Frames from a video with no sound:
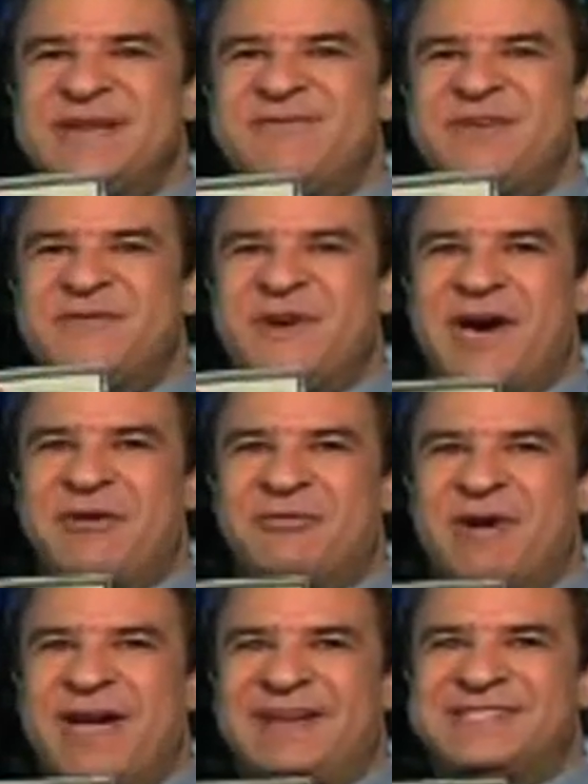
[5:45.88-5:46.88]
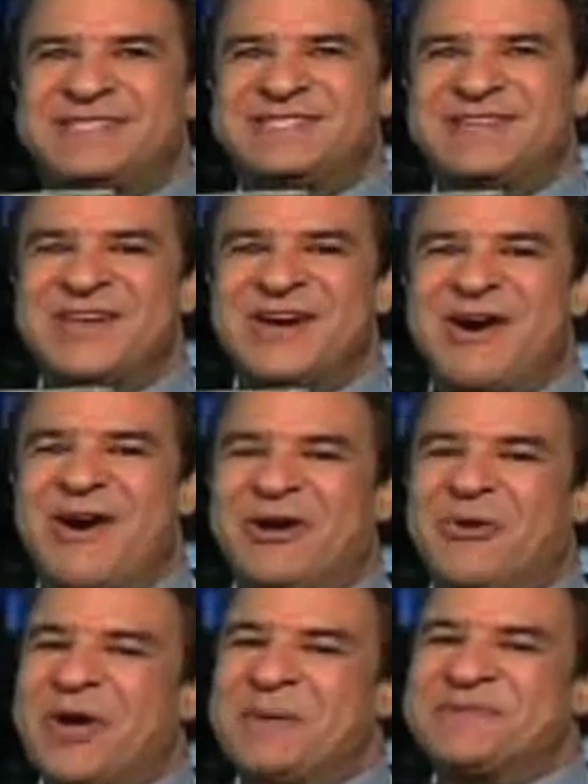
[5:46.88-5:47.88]
Vivat Rex, on
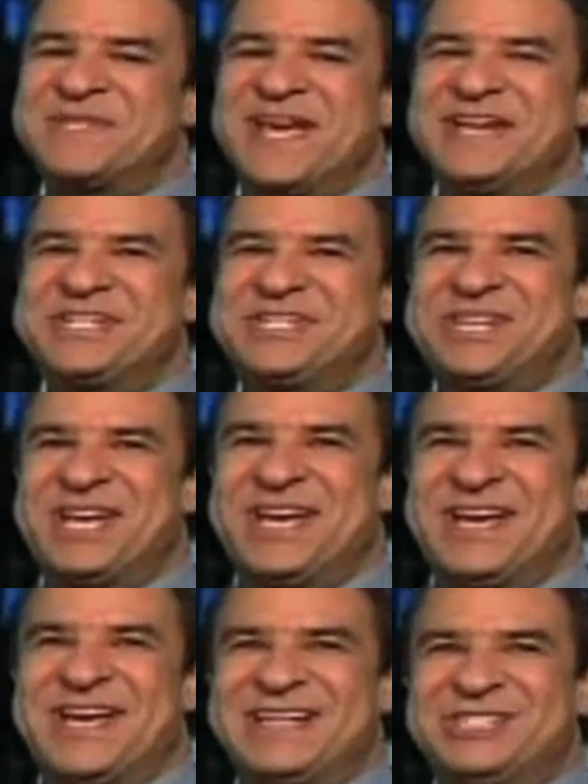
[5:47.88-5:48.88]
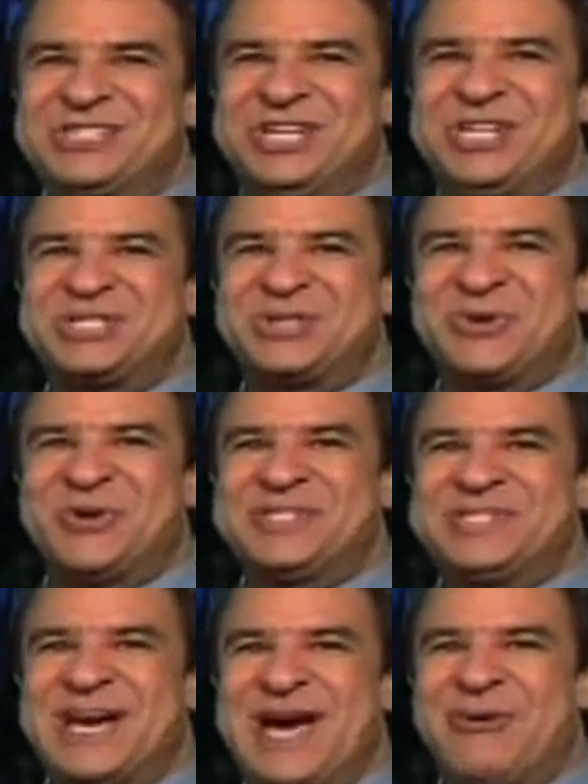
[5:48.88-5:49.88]
our website, uh,
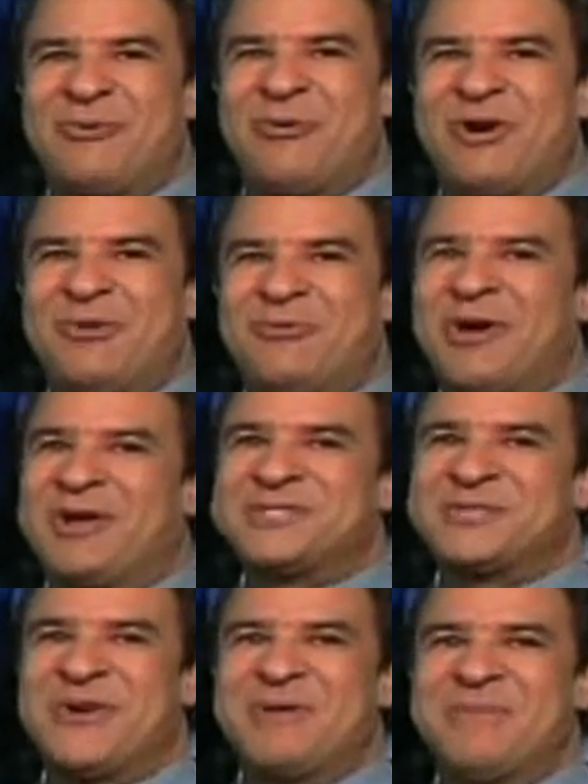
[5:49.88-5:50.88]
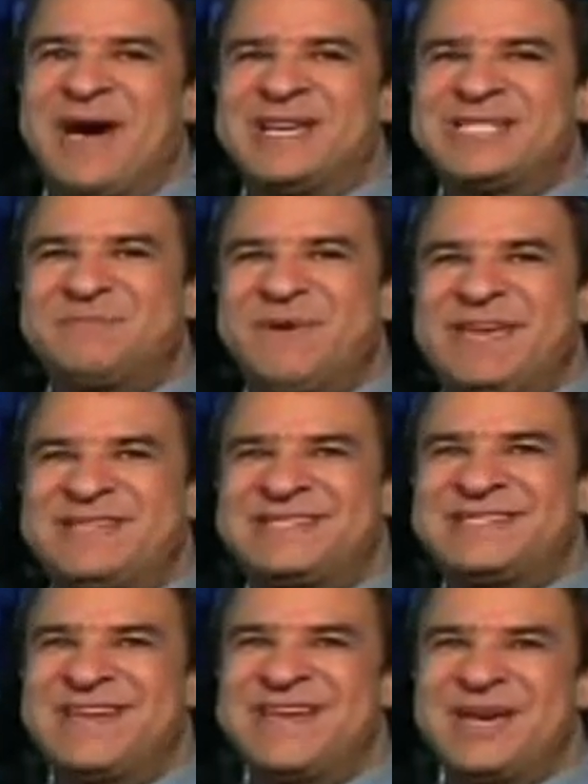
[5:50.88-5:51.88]
cheeselords.org. We're also on
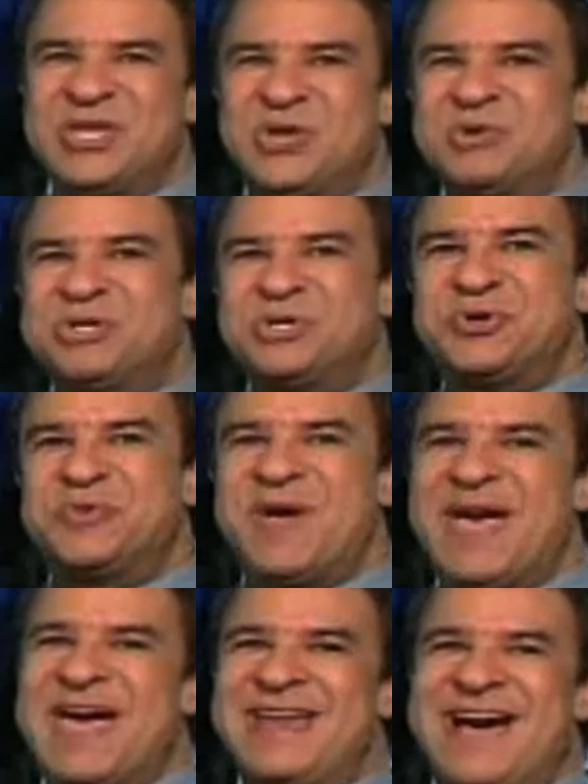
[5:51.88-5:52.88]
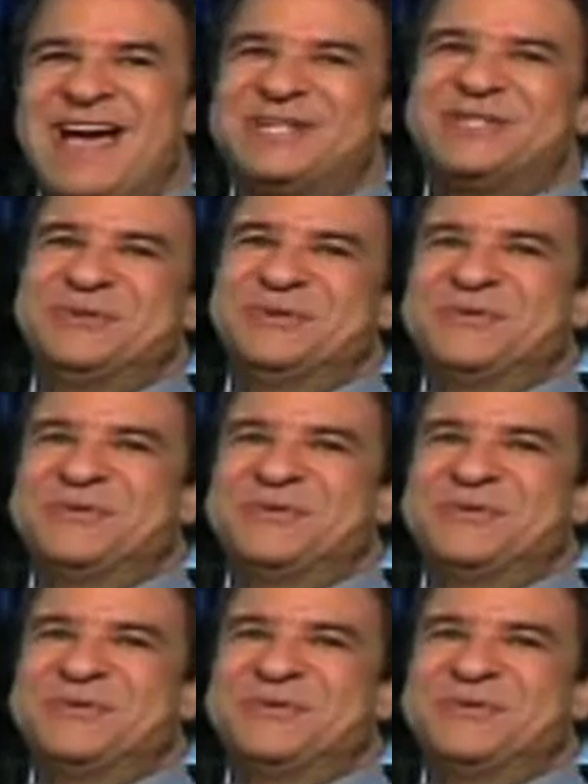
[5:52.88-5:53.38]
MySpace. YouTube, and iTunes.